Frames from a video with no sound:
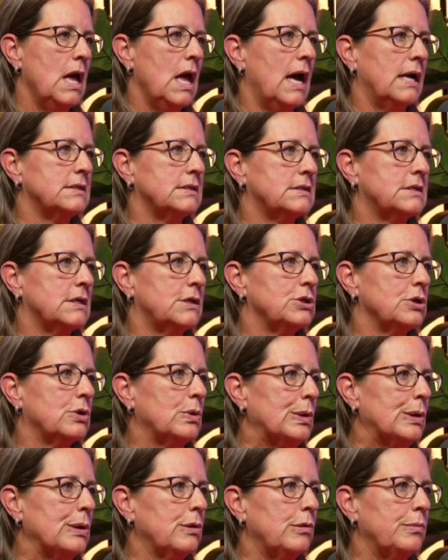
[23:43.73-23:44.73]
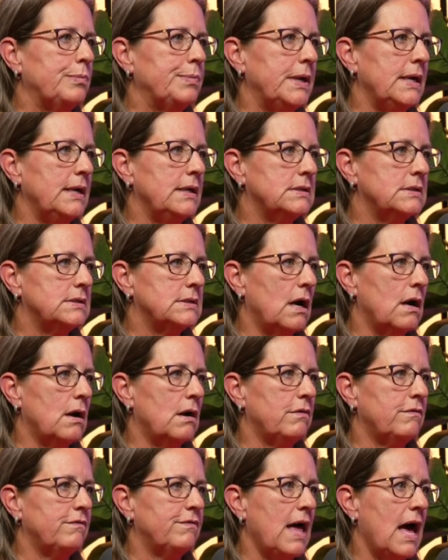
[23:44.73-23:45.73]
and such a critical piece
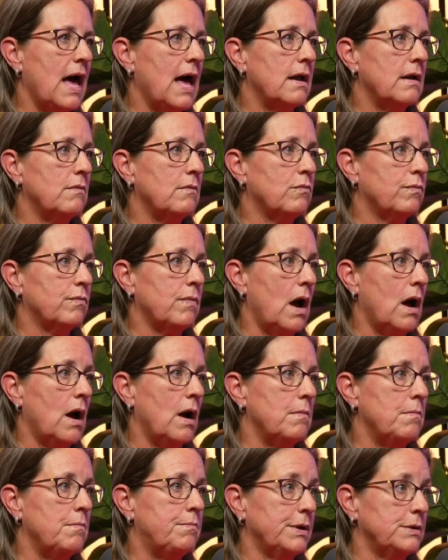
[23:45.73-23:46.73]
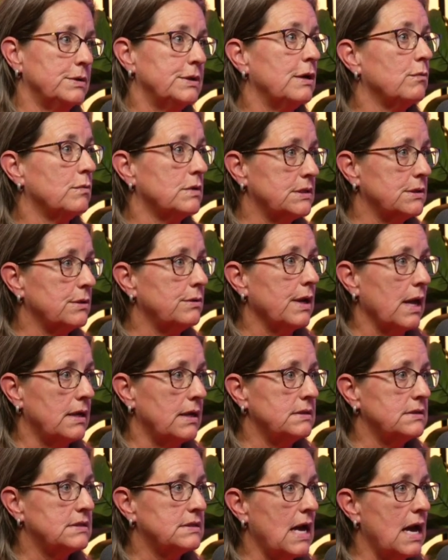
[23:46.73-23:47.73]
of that building resilience.